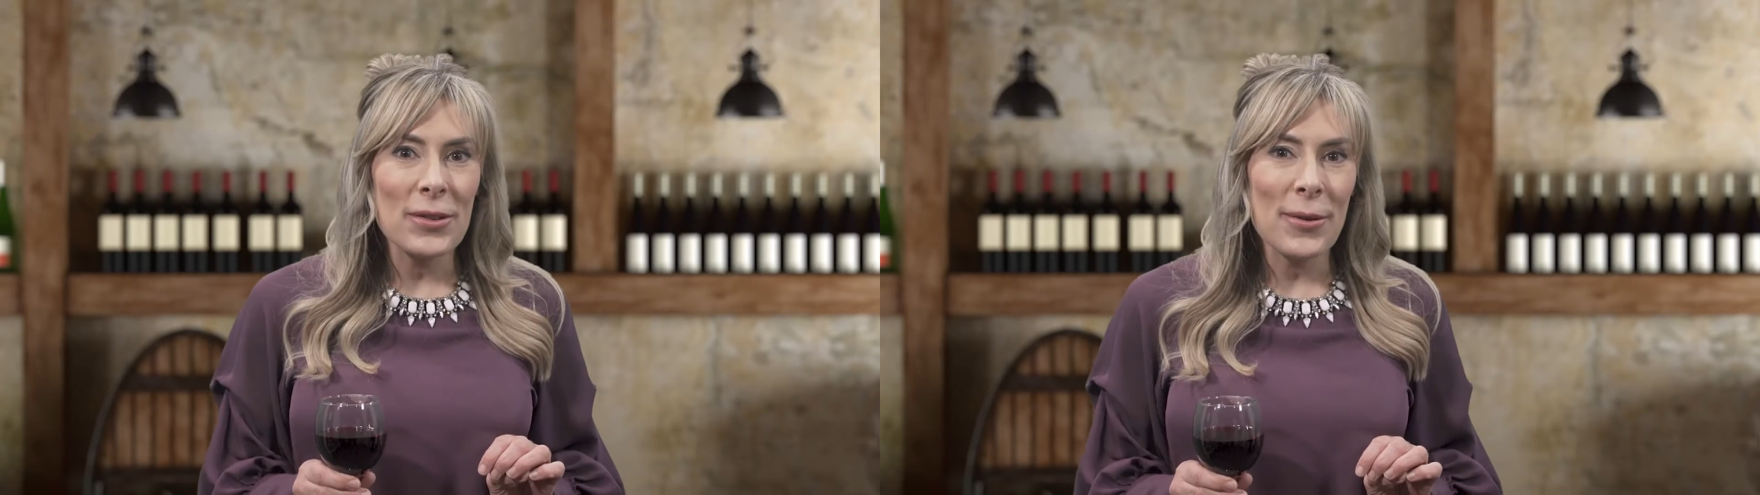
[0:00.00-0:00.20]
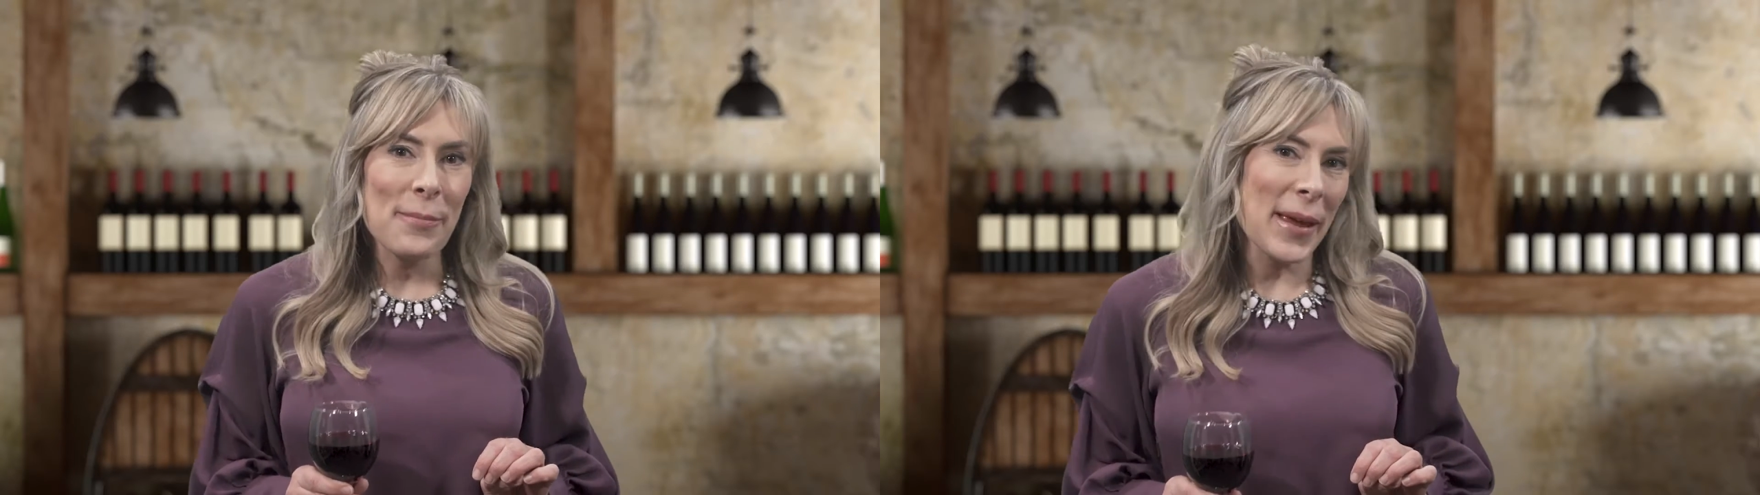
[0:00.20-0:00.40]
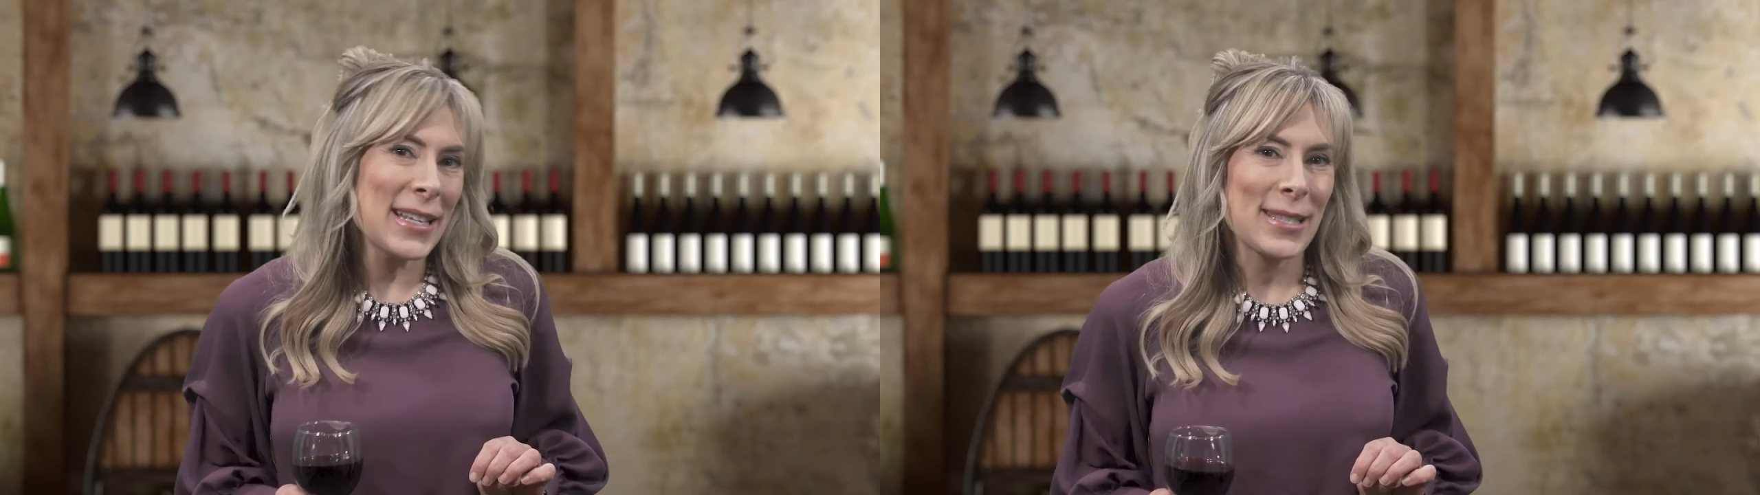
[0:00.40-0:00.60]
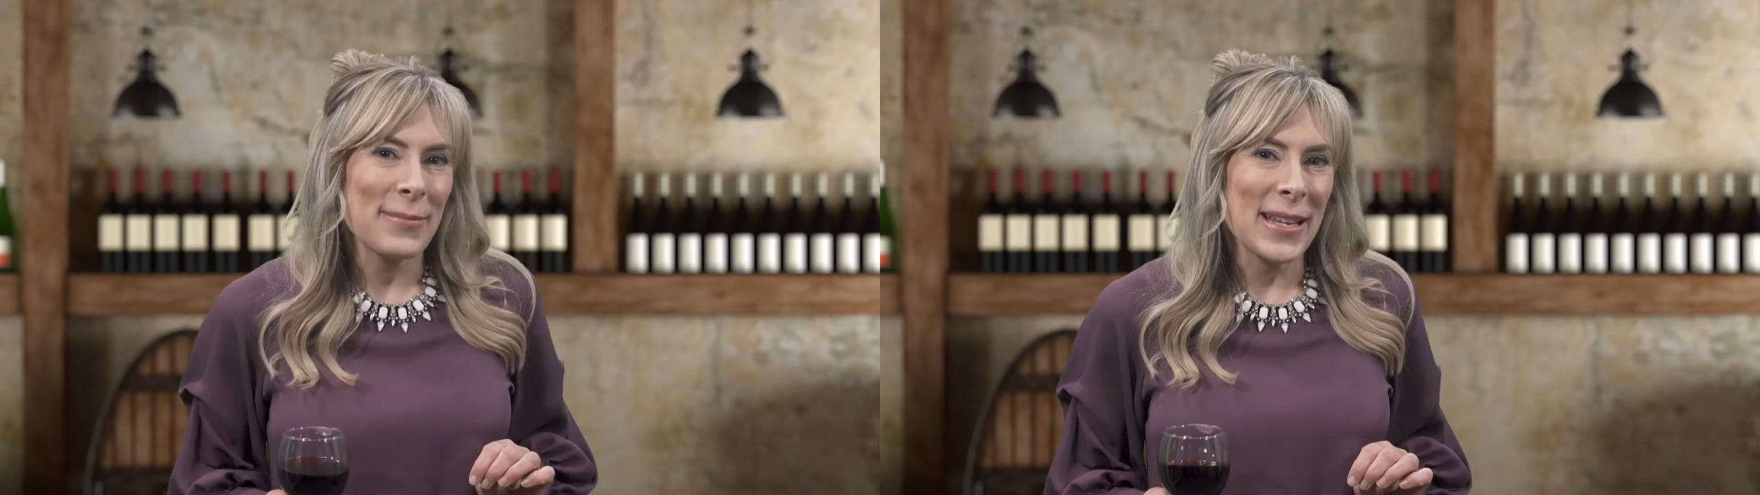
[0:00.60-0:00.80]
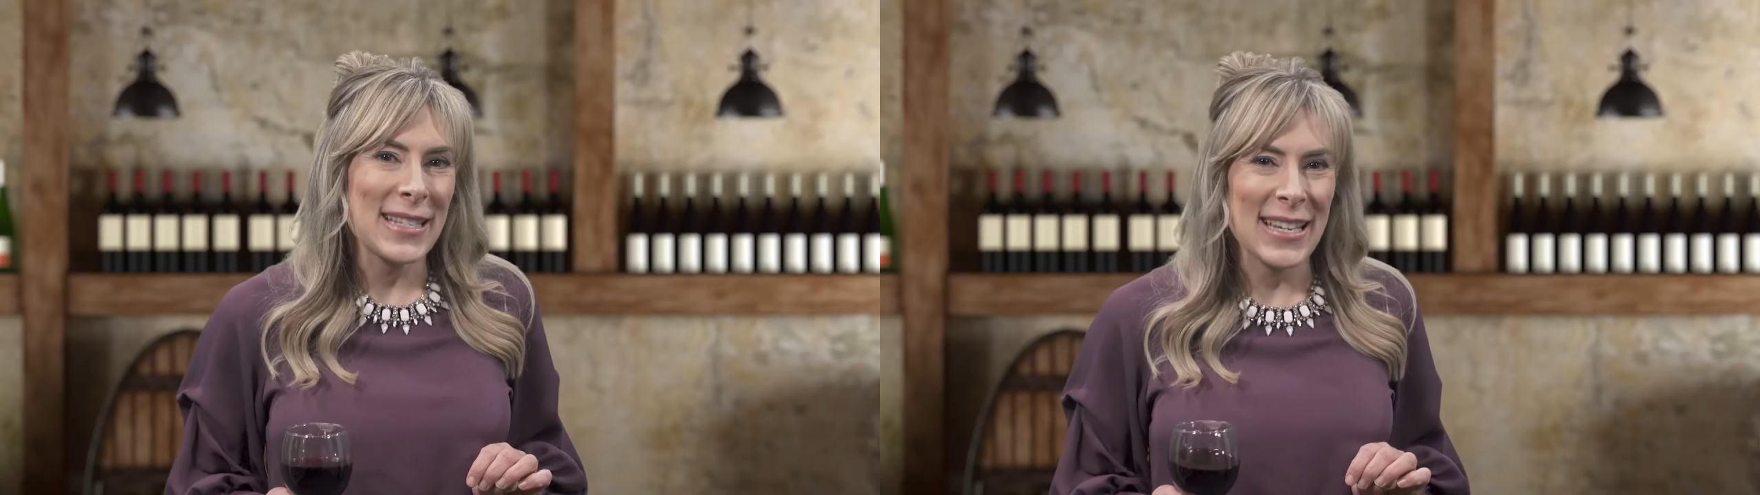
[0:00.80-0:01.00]
your
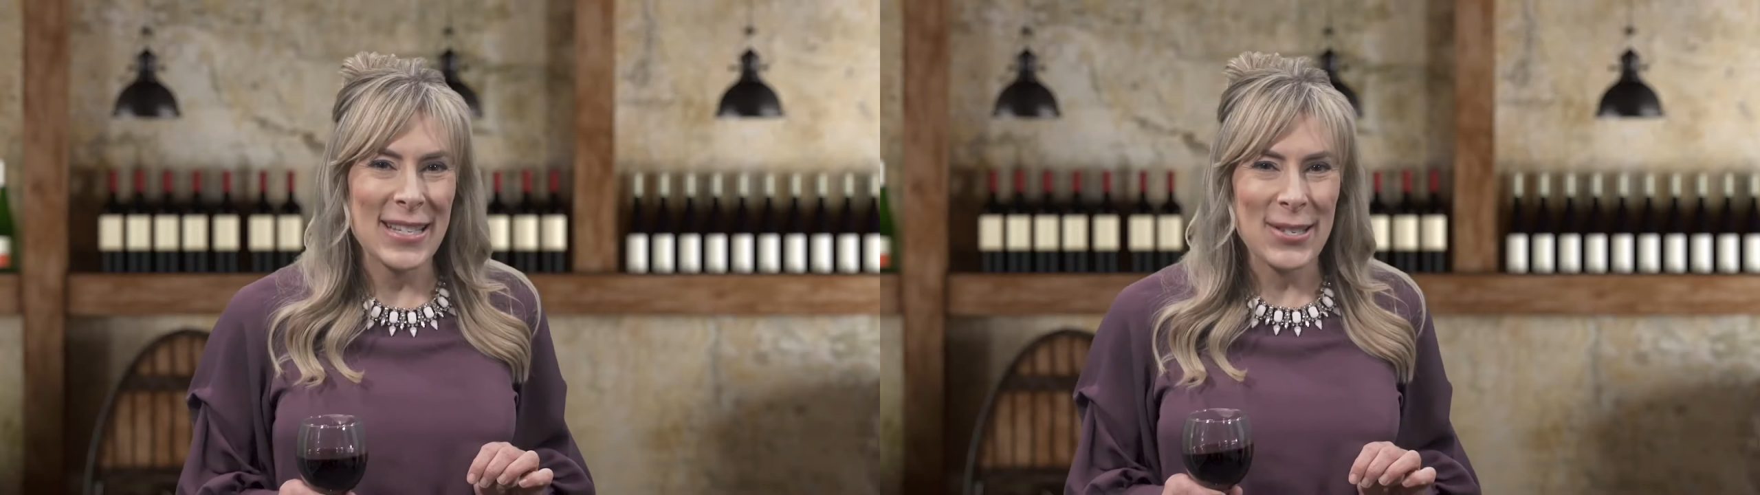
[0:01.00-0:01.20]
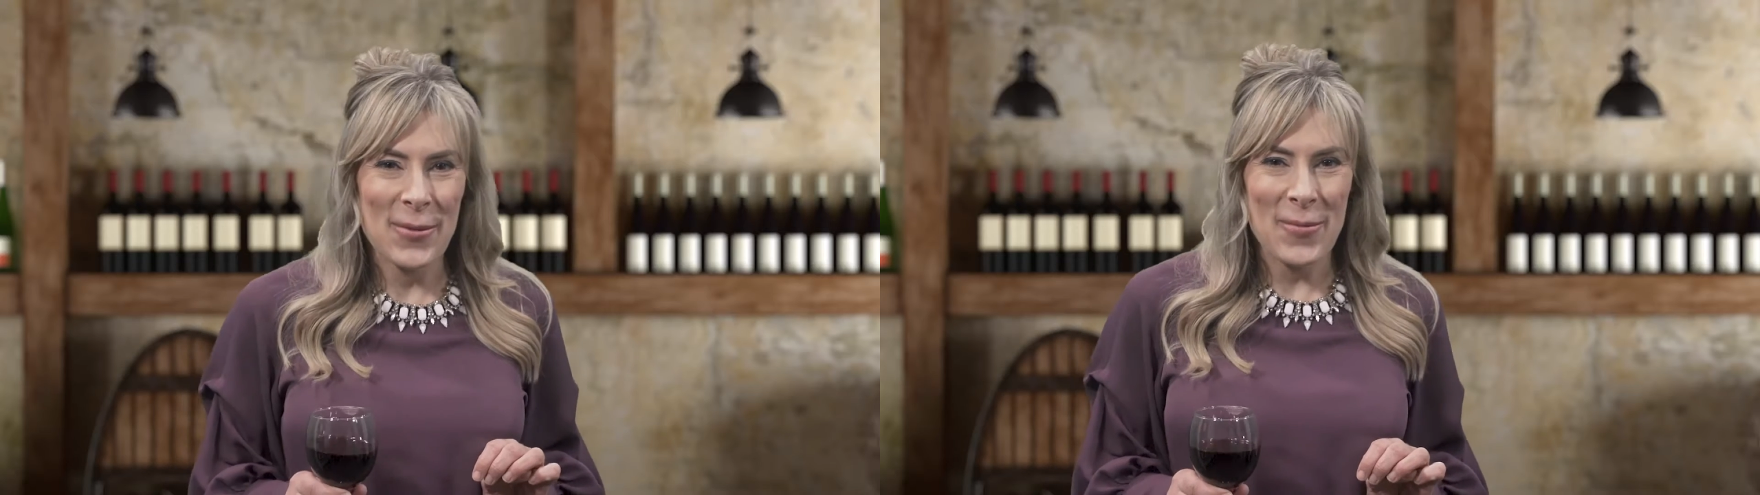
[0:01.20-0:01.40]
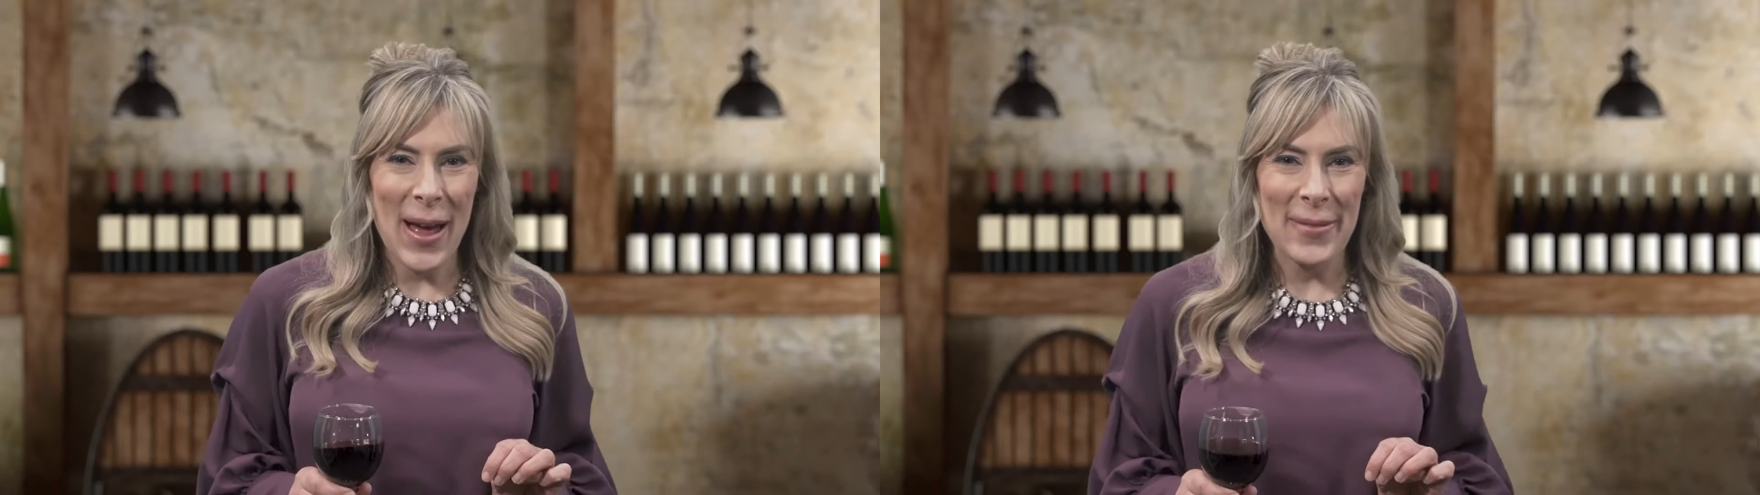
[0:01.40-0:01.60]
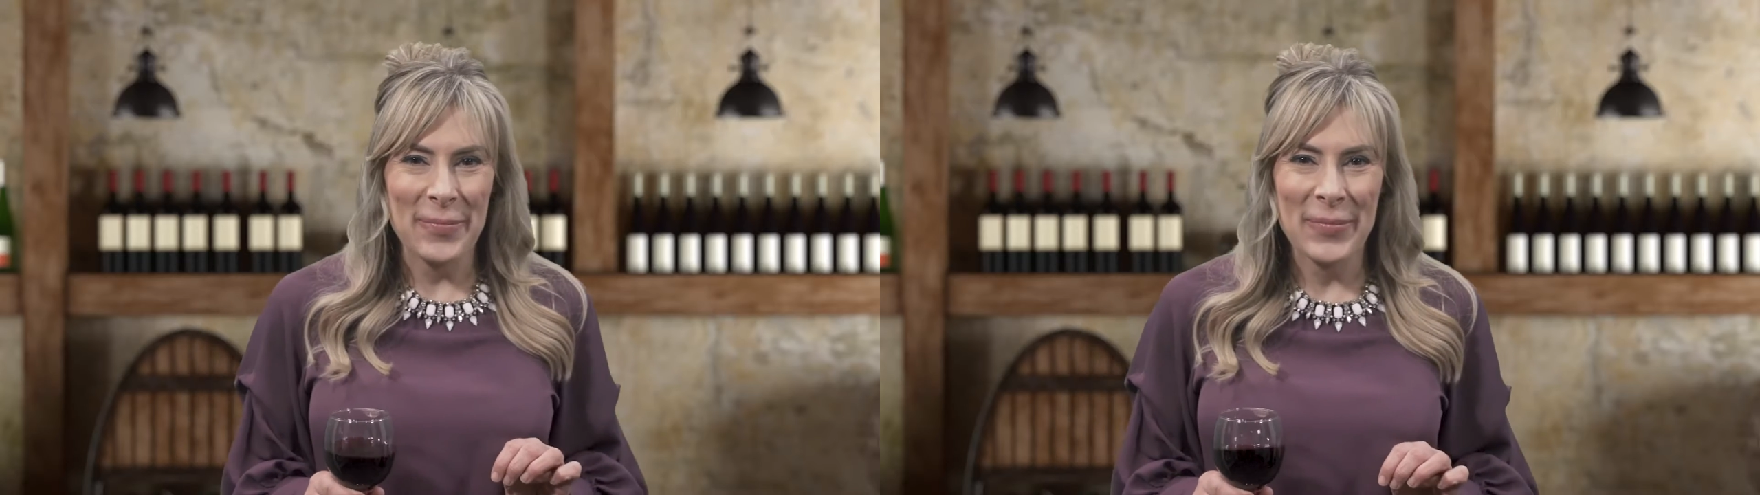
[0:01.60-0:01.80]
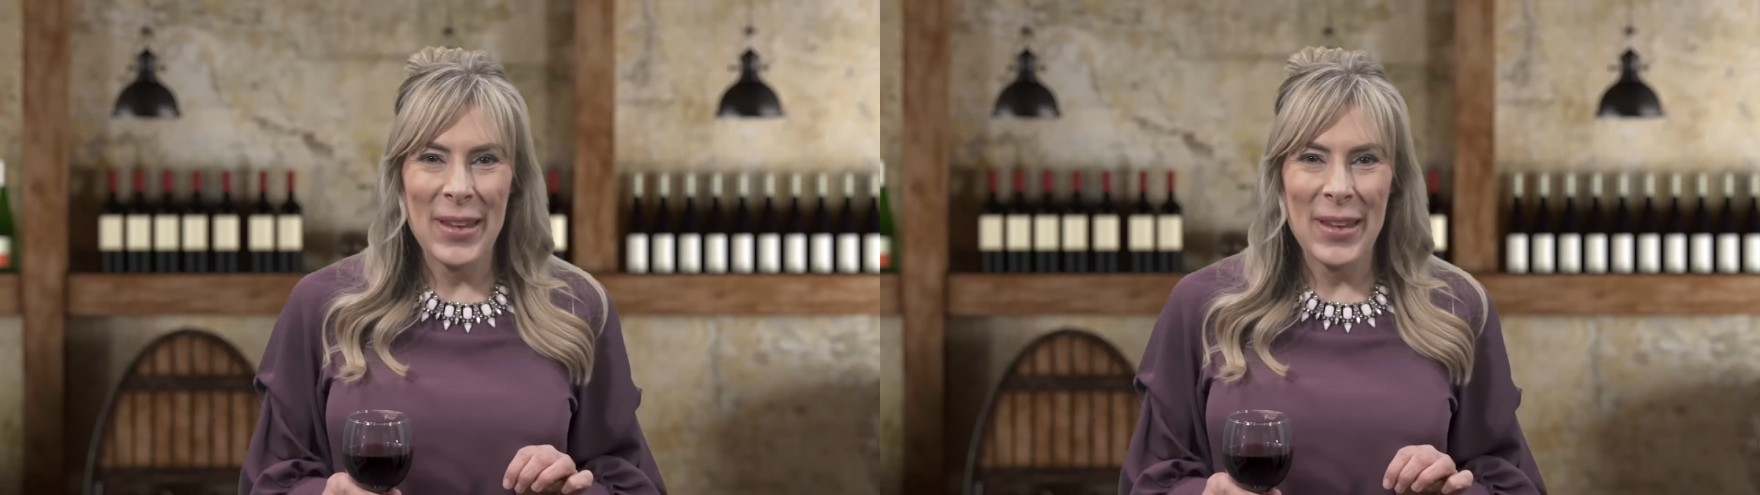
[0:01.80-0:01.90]
basement into one,